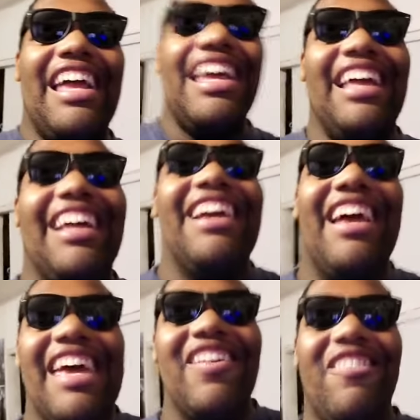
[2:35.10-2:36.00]
It,
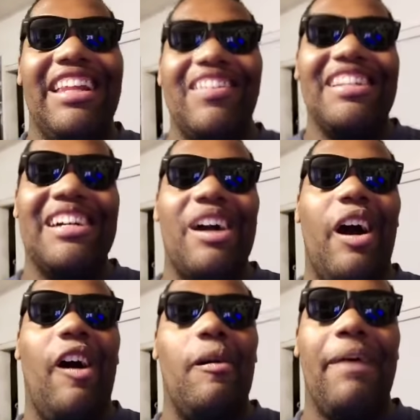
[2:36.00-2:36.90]
it really was a
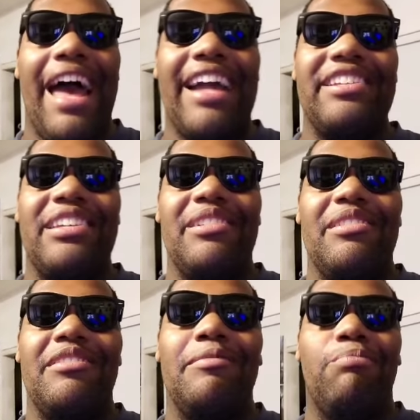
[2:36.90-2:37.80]
callback
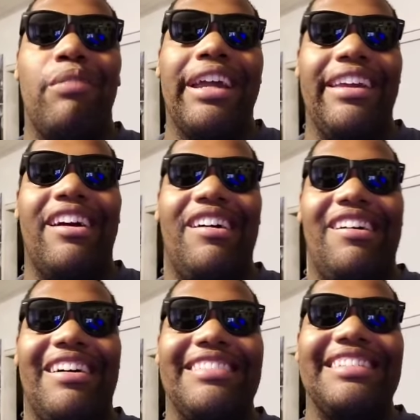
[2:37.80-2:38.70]
to Bring It
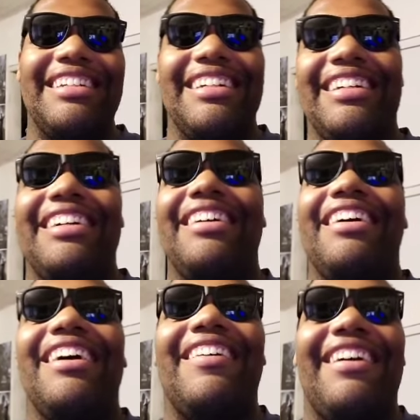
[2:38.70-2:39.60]
On.
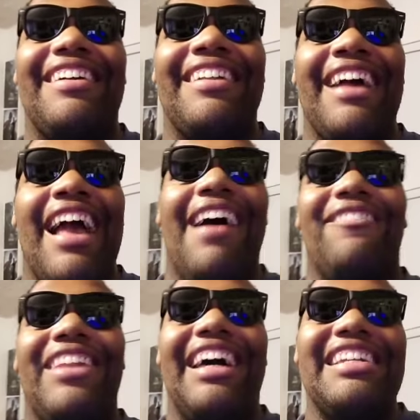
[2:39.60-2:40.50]
Uh,
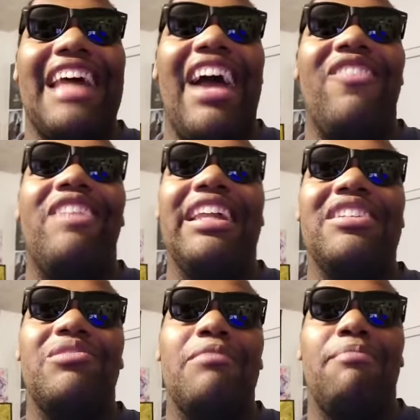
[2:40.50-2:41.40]
plus, I
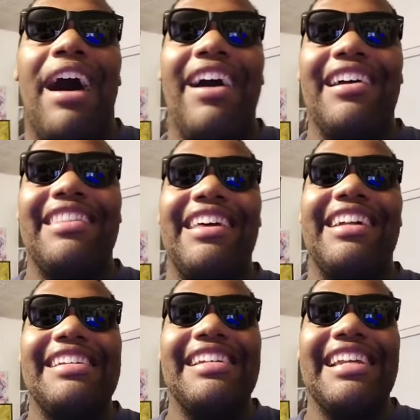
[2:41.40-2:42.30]
really do admire
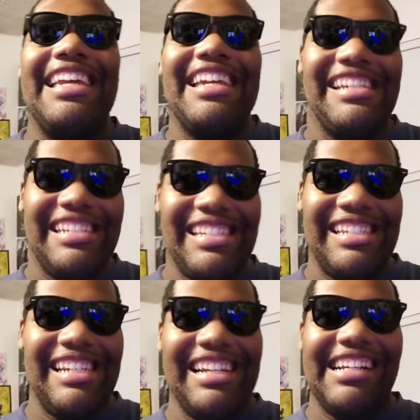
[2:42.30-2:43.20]
the
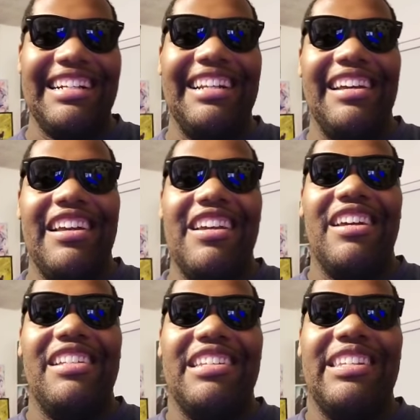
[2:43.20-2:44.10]
kissing
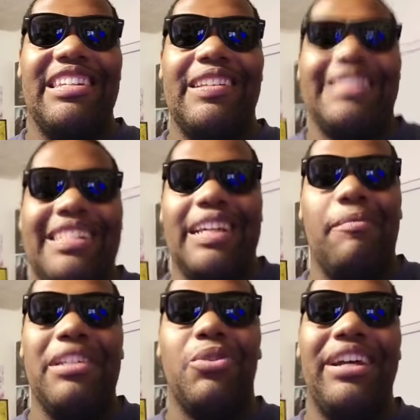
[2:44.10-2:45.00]

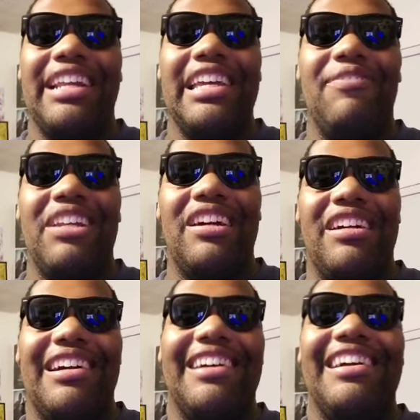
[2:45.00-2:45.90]
scene between him and
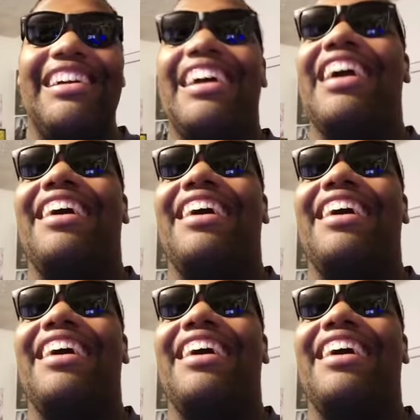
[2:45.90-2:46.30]
her.